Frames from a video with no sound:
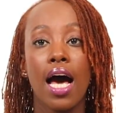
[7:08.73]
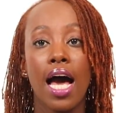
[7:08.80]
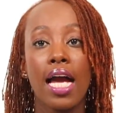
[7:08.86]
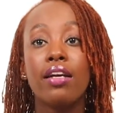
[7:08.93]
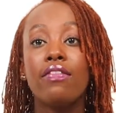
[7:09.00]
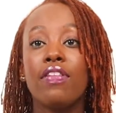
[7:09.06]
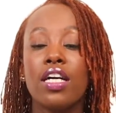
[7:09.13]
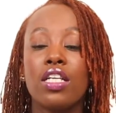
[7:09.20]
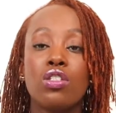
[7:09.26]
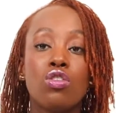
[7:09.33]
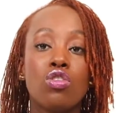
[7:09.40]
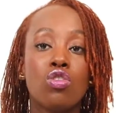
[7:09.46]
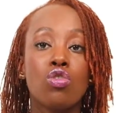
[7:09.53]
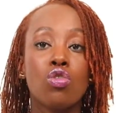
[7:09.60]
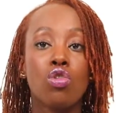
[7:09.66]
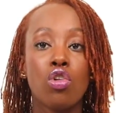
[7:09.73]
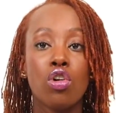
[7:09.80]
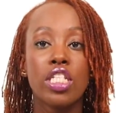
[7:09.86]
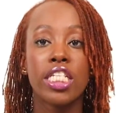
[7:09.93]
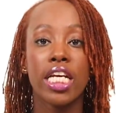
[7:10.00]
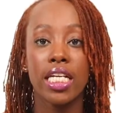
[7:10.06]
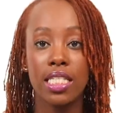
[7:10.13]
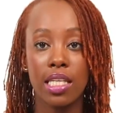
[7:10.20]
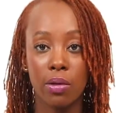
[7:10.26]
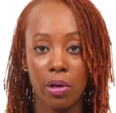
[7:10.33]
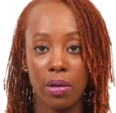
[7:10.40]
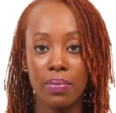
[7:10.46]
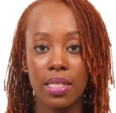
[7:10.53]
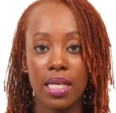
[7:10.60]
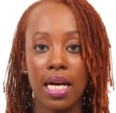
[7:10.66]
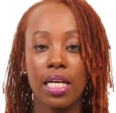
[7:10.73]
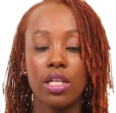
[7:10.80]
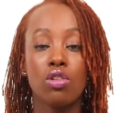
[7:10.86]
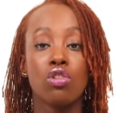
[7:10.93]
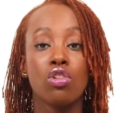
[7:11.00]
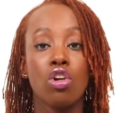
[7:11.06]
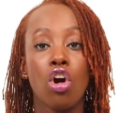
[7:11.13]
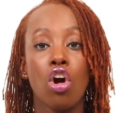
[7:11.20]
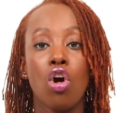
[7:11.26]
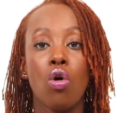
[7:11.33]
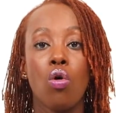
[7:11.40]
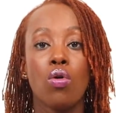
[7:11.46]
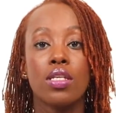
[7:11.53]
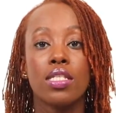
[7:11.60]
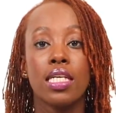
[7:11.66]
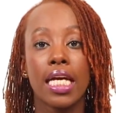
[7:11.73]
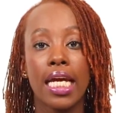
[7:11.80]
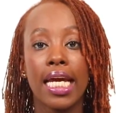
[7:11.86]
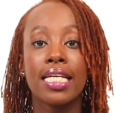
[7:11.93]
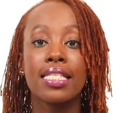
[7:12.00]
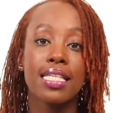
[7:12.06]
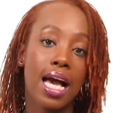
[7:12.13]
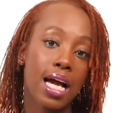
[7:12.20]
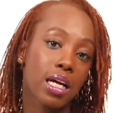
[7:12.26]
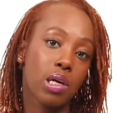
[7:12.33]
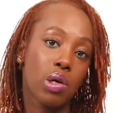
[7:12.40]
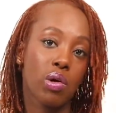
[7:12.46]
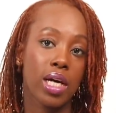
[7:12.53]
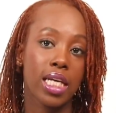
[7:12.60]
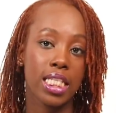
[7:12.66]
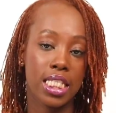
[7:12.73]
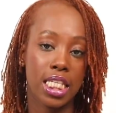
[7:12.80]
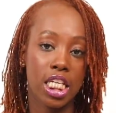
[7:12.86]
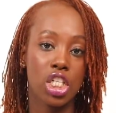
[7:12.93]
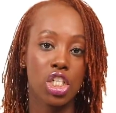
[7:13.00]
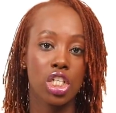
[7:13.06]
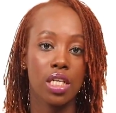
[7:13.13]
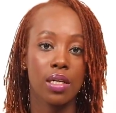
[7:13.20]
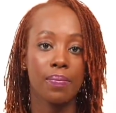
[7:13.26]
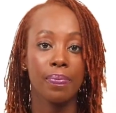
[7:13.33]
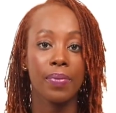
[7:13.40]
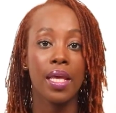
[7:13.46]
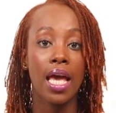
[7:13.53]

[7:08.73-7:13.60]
I advise you to go check their website to know their exact localization.